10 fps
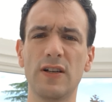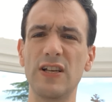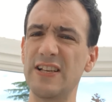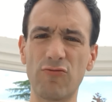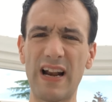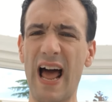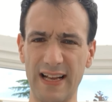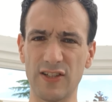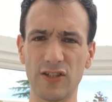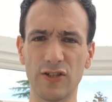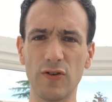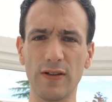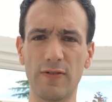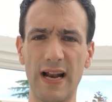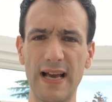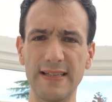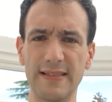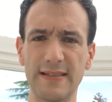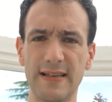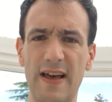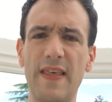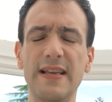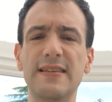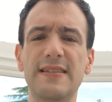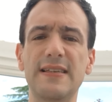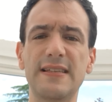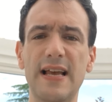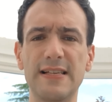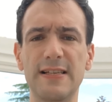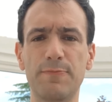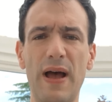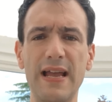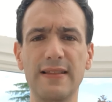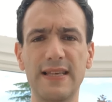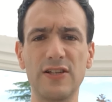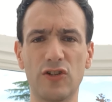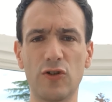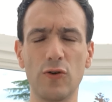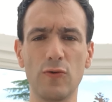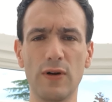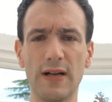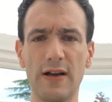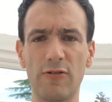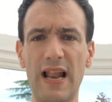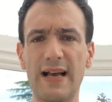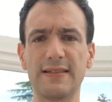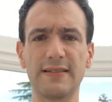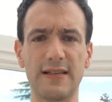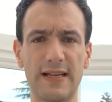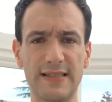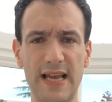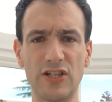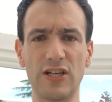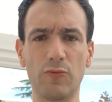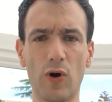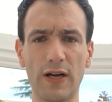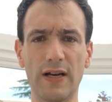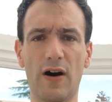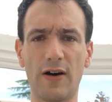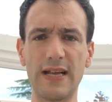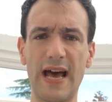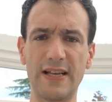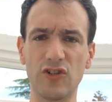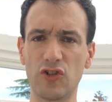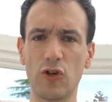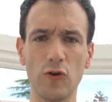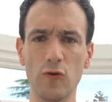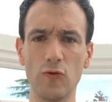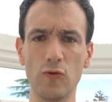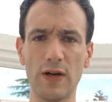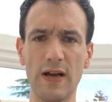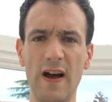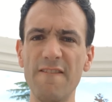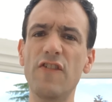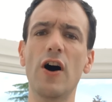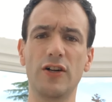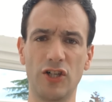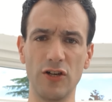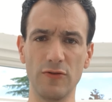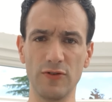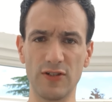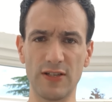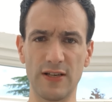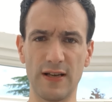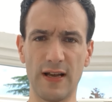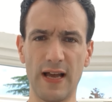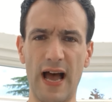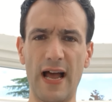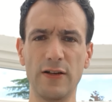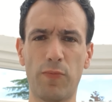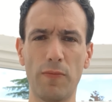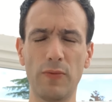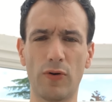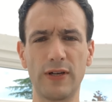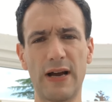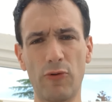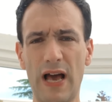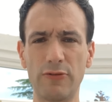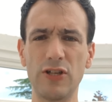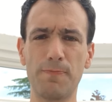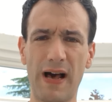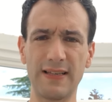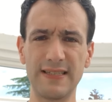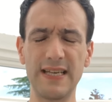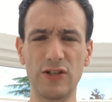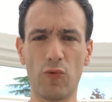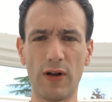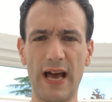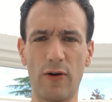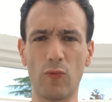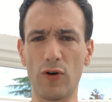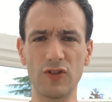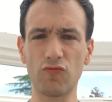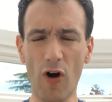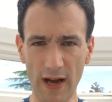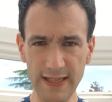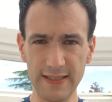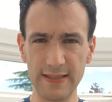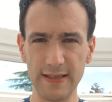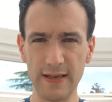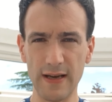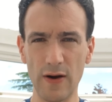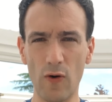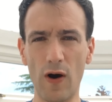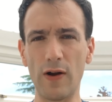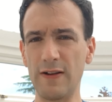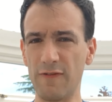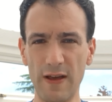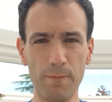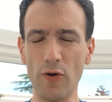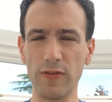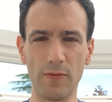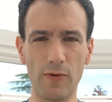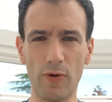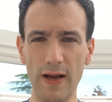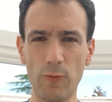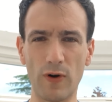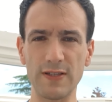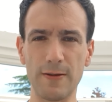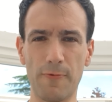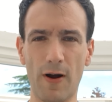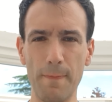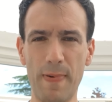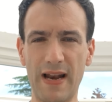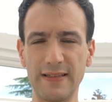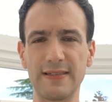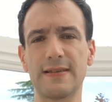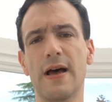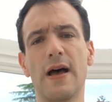is relaxed during the race. And they paint these two, relaxation and working hard, as two virtues. And you're probably wondering, well, how do you balance each one out? What's right? And if they're both of them are right, what's the right balance?